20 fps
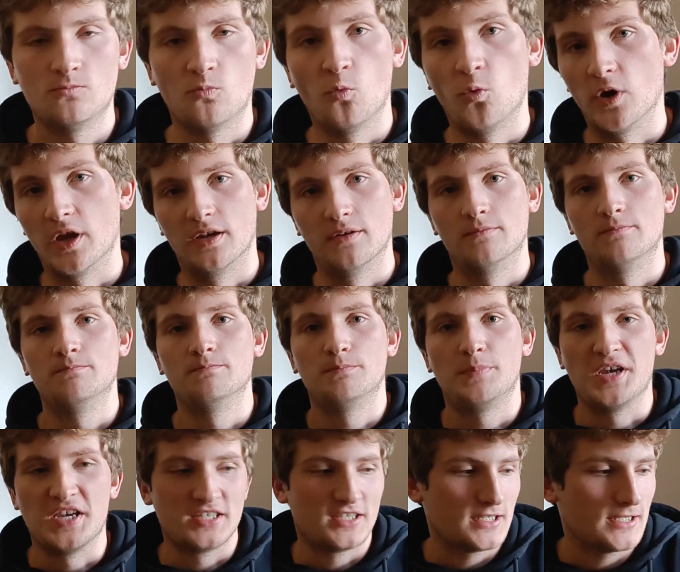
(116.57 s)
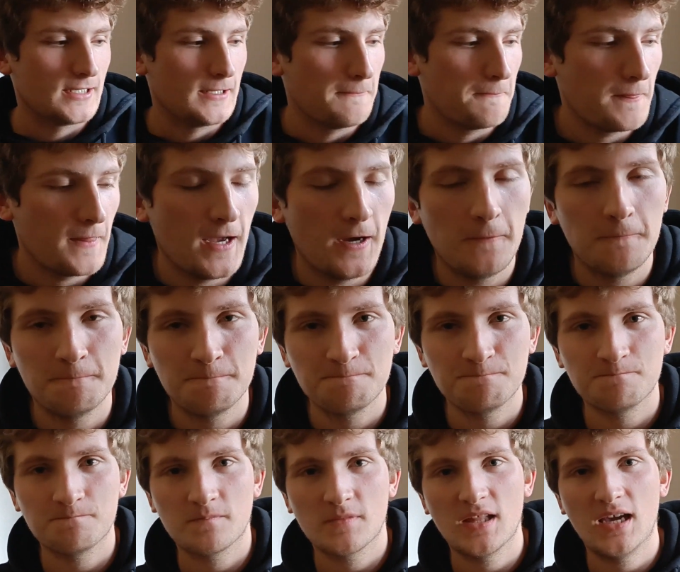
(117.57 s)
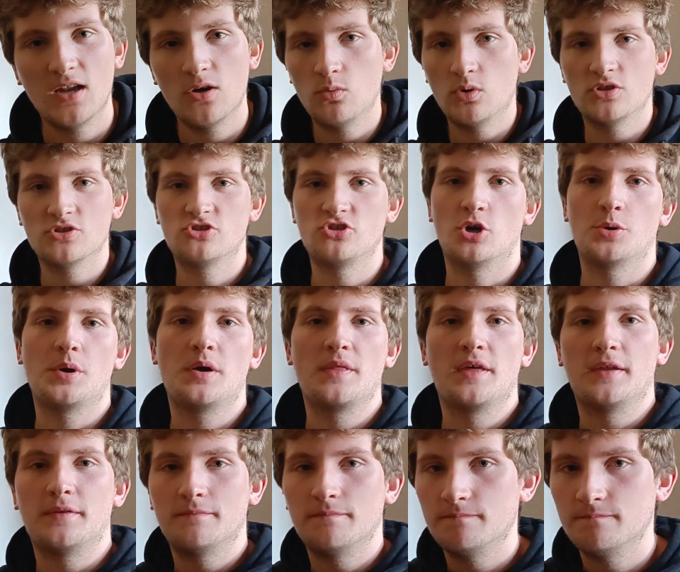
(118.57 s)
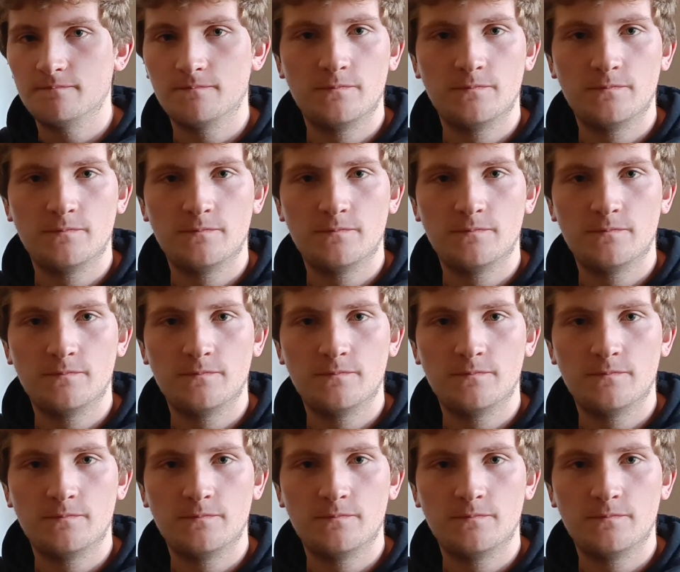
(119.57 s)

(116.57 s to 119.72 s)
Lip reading: win, basically. Now, I don't want to talk about that.